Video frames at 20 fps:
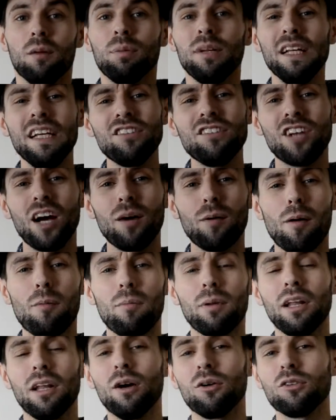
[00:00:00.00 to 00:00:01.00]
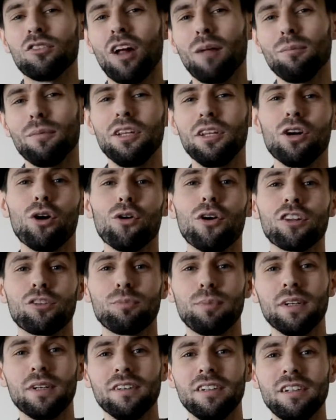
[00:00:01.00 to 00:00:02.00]
please comment below, tell me your
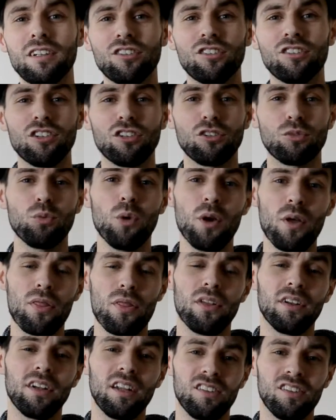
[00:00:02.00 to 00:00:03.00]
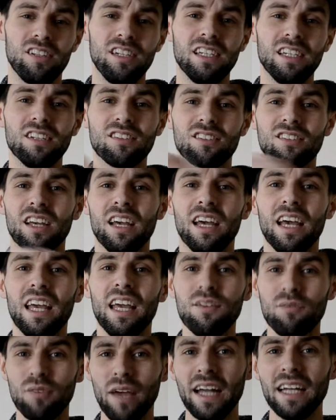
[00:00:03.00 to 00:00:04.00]
experiences with the disease.
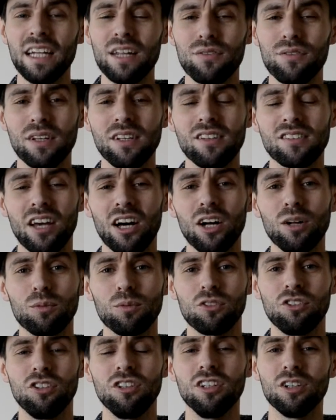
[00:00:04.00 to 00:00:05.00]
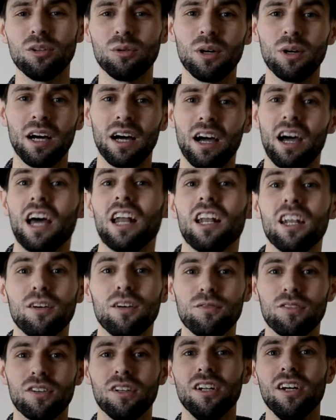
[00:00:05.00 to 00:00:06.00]
If anything's helped you, I'd
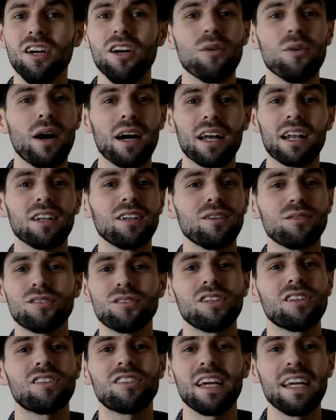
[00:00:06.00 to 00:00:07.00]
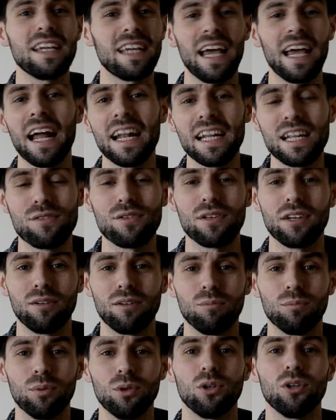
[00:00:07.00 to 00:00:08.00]
love to know. I'd love to take anything
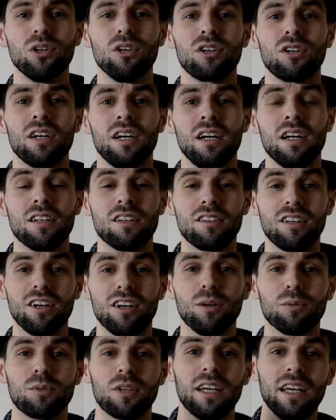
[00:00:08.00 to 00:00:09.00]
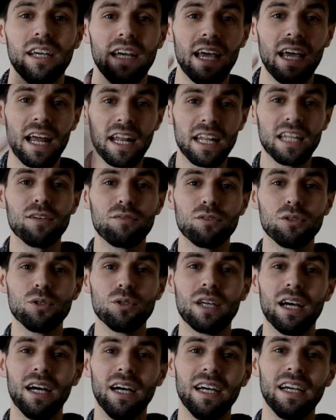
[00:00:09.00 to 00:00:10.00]
on board that's helped any of you
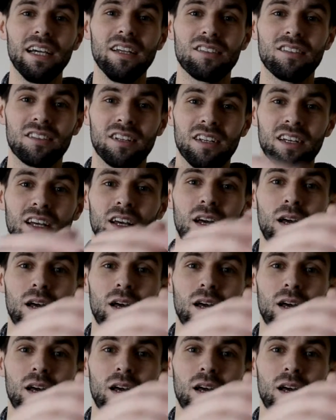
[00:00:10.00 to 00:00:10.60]
guys